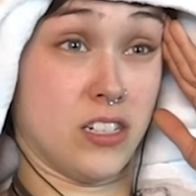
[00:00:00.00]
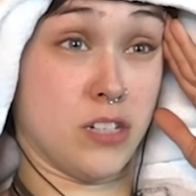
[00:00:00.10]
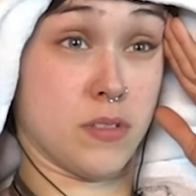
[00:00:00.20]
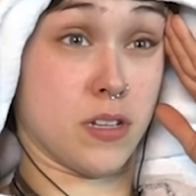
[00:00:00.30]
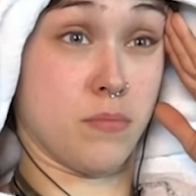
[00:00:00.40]

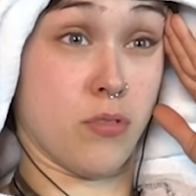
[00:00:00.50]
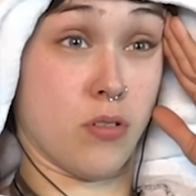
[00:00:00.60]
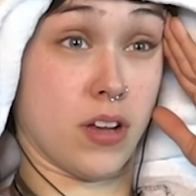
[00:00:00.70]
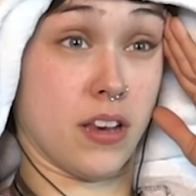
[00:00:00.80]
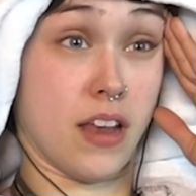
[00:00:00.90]
She must have
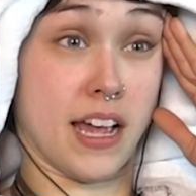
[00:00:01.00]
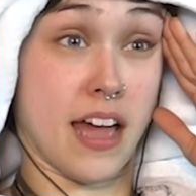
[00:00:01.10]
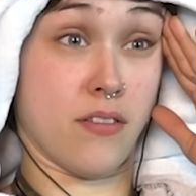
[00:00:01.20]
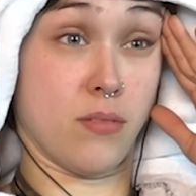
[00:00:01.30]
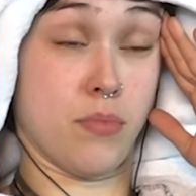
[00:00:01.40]
broken like
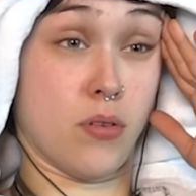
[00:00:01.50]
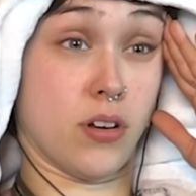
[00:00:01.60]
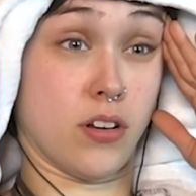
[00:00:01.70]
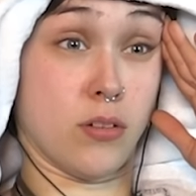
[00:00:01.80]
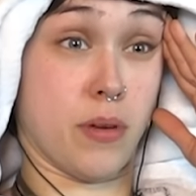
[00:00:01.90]
every bone
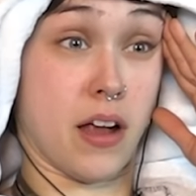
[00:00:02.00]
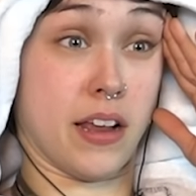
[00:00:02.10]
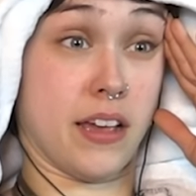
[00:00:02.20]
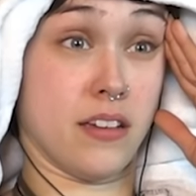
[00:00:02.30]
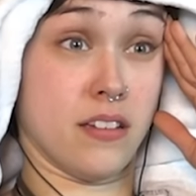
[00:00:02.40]
in her
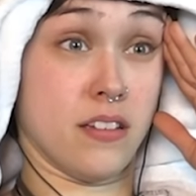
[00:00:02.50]
body.